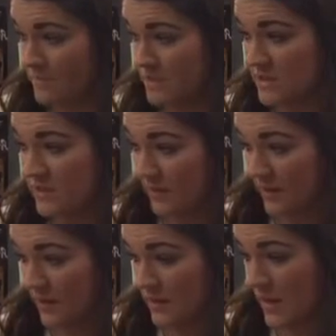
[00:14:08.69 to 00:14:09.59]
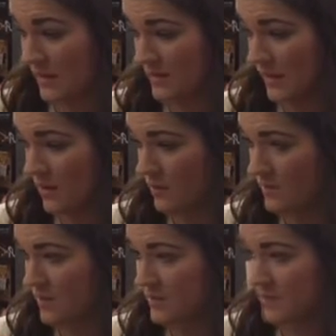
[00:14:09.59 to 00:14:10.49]
He's probably going to knock that
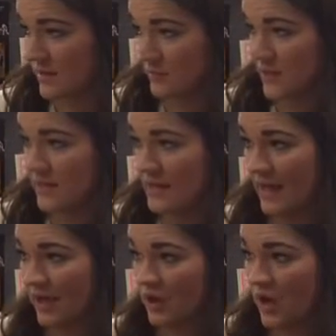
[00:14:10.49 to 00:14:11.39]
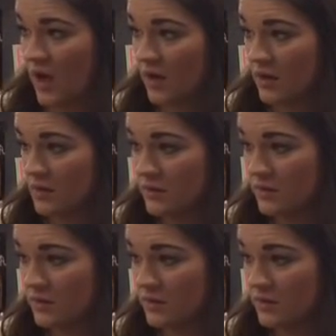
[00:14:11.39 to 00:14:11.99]
over. He's going to break that clock.